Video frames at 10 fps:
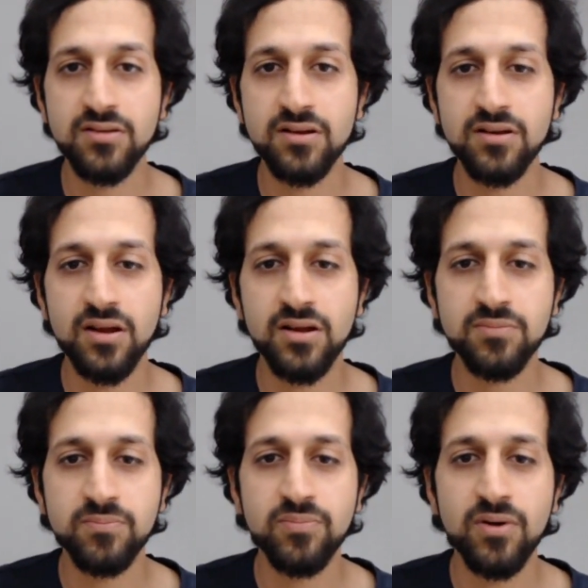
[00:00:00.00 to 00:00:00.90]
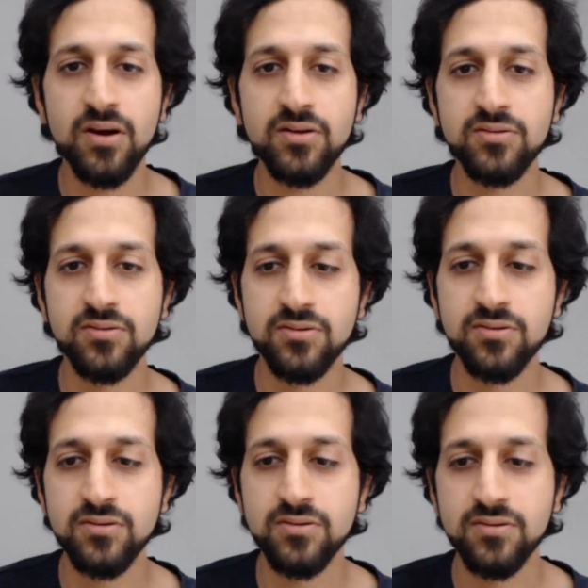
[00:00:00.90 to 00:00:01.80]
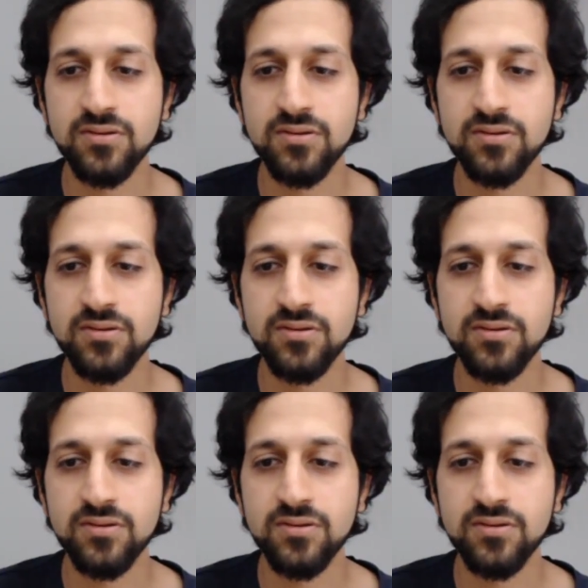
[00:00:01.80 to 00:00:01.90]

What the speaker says: And I guess prior to